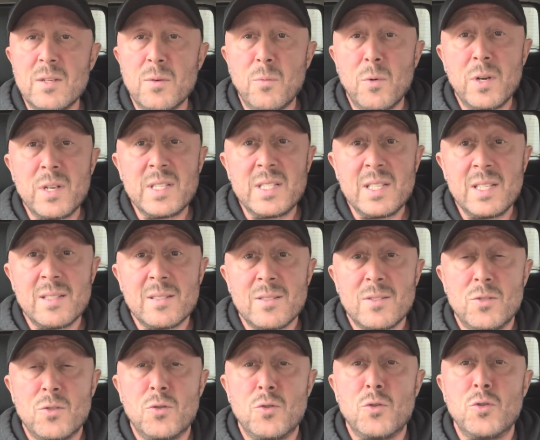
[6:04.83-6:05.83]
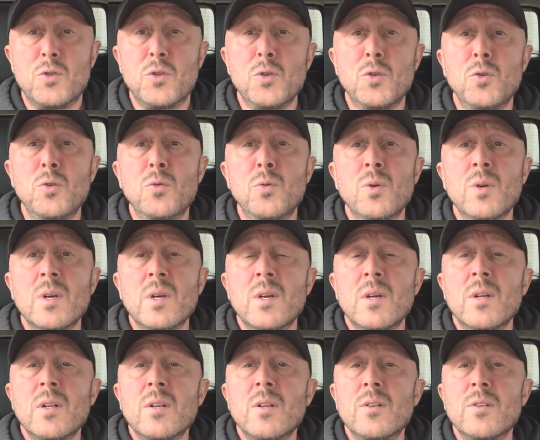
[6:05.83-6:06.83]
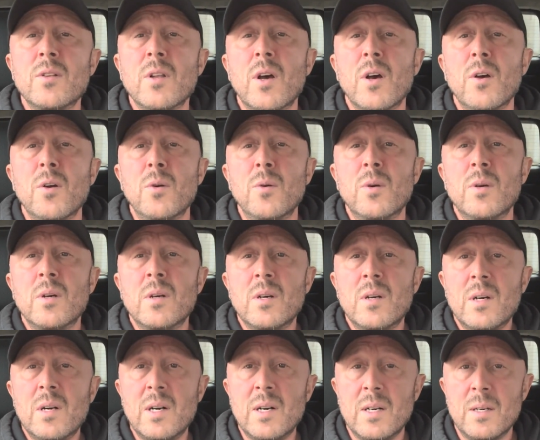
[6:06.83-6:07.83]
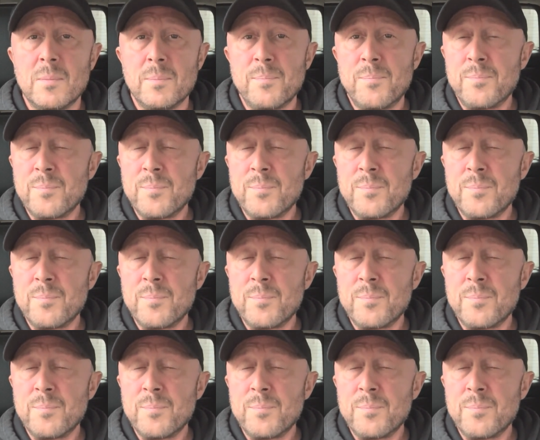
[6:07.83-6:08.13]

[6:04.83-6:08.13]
what is it? Do no harm.